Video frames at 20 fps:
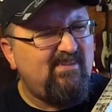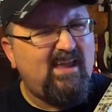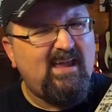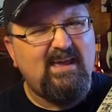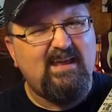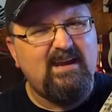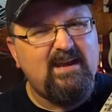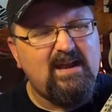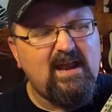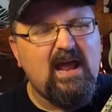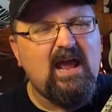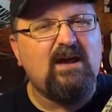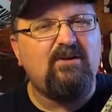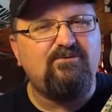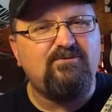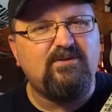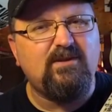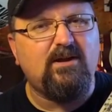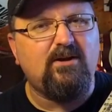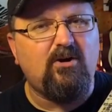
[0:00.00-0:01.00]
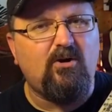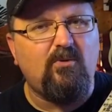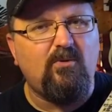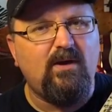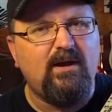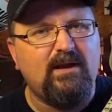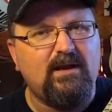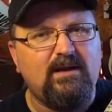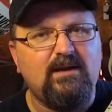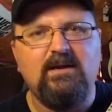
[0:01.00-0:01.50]
had it half done
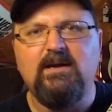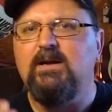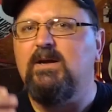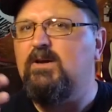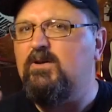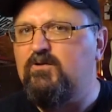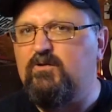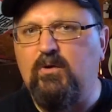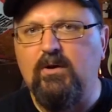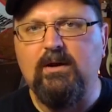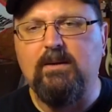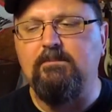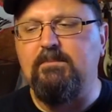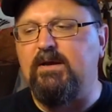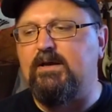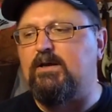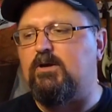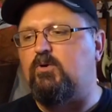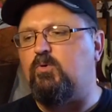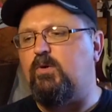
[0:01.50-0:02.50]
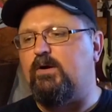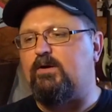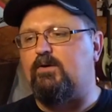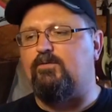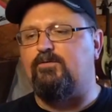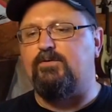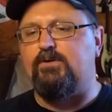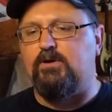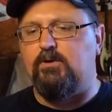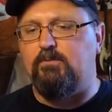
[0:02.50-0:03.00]
already so I can make it
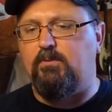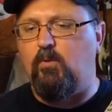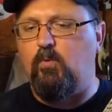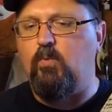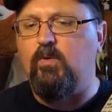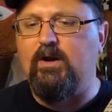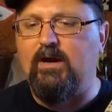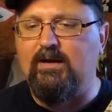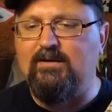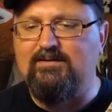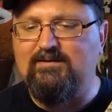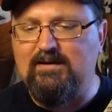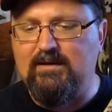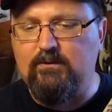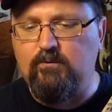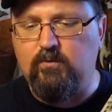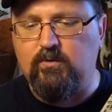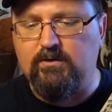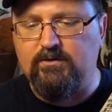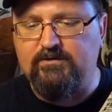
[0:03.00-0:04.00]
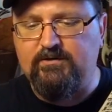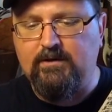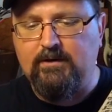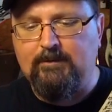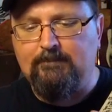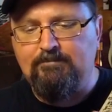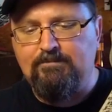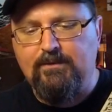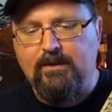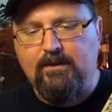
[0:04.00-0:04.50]
quicker for you. But what I did was,
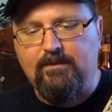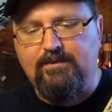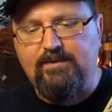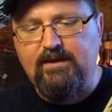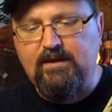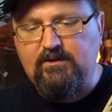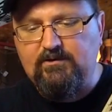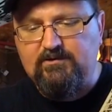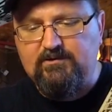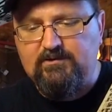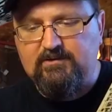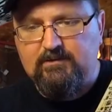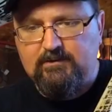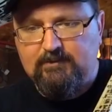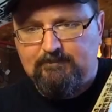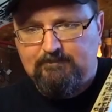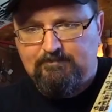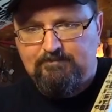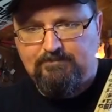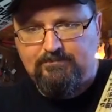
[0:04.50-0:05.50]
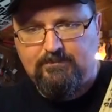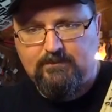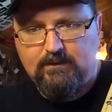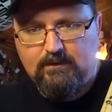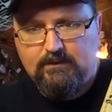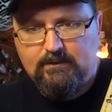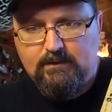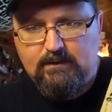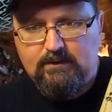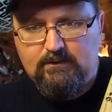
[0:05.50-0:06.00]
this
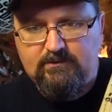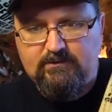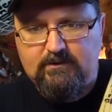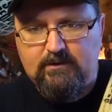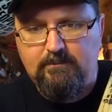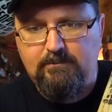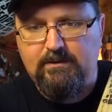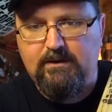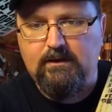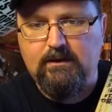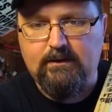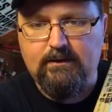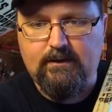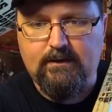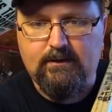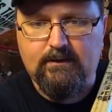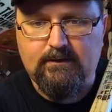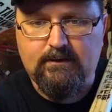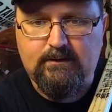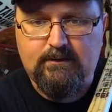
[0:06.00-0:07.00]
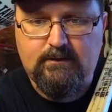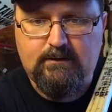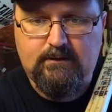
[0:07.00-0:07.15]
needs to be, I'm going to